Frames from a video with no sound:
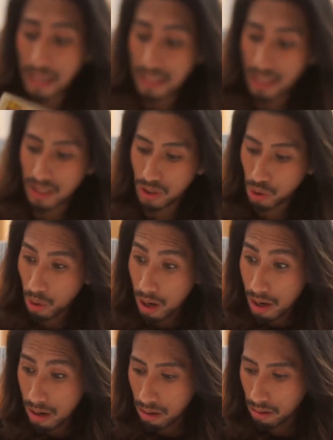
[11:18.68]
as a
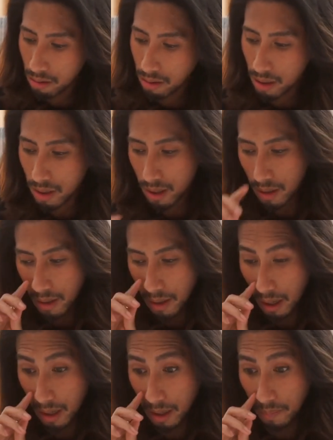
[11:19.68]
struggle,
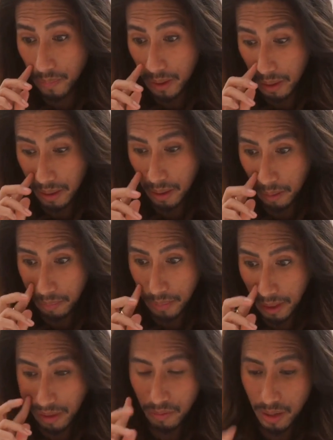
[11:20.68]
and you know
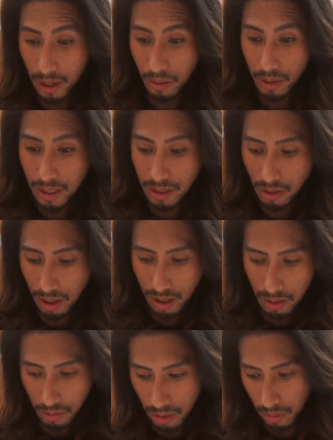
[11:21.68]
if they're already
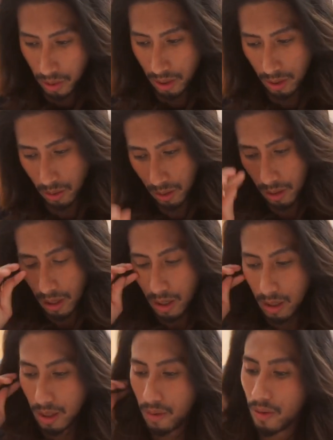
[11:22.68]
struggling with work or
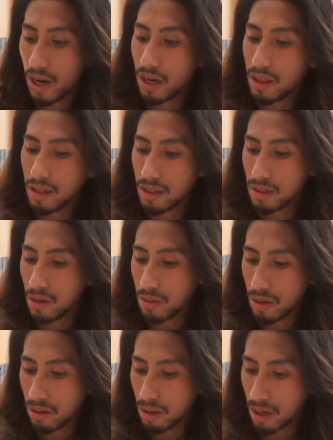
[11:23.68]
they have a lot of things
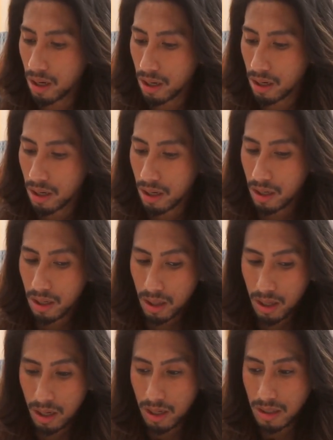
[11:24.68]
going on there,
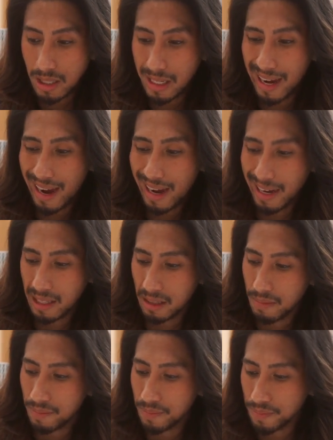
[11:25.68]
then it's gonna add
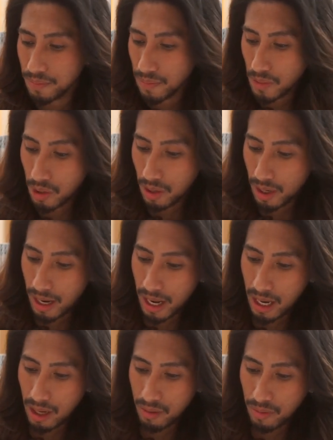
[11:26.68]
to their
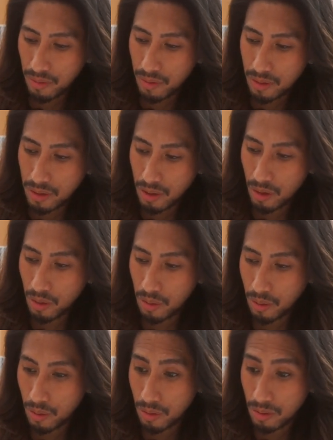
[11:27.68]
life.
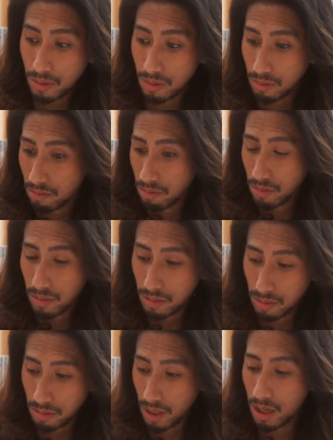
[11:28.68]
So,
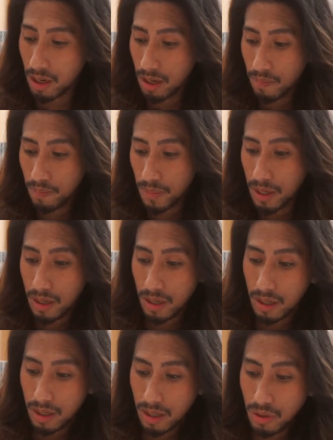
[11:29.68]
in their end,
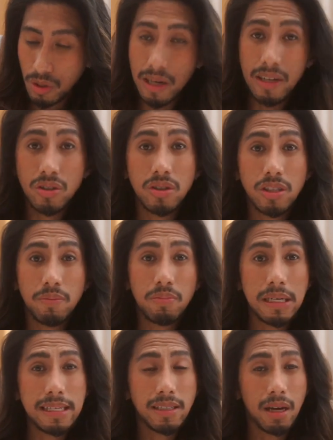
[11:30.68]
is relationship
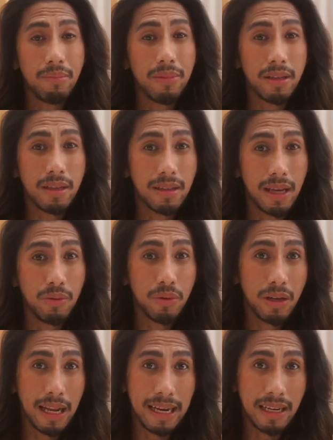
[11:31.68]
really something that they would
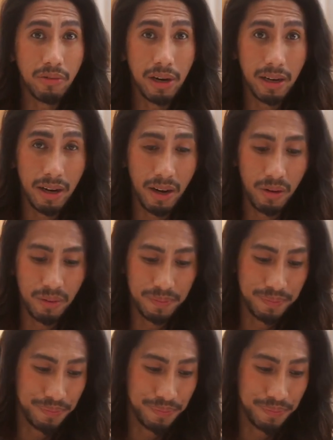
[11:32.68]
like right now?